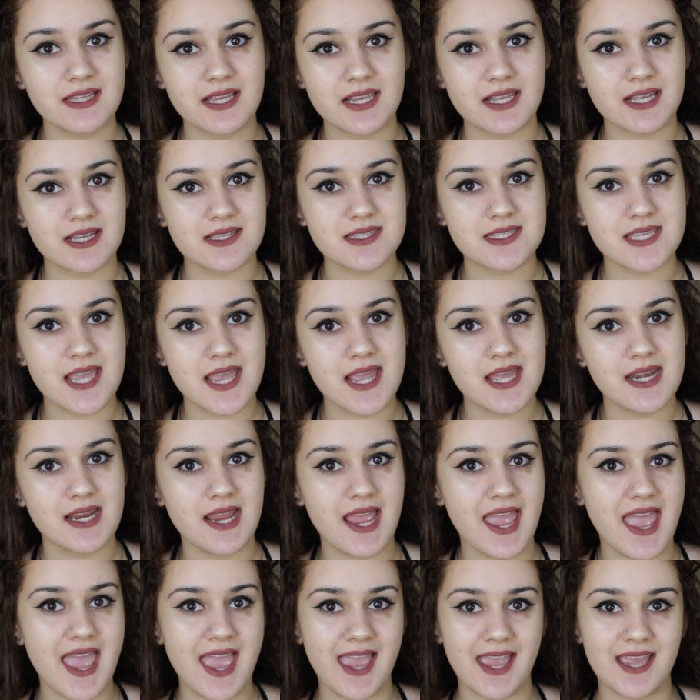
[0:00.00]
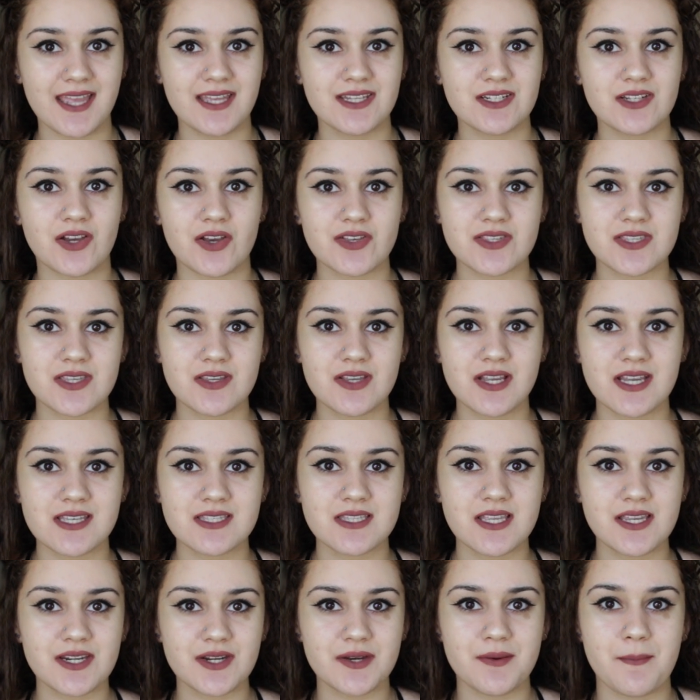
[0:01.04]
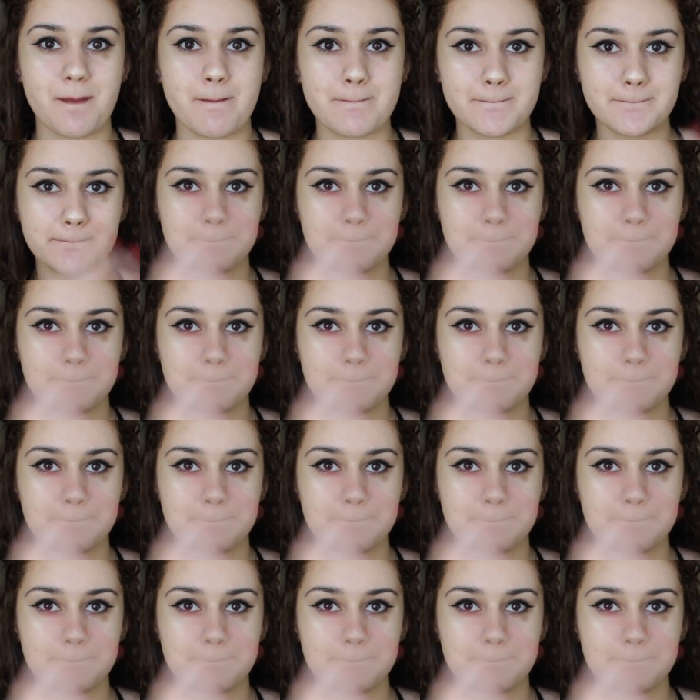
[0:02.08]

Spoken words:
like I said, and I'll see you guys later.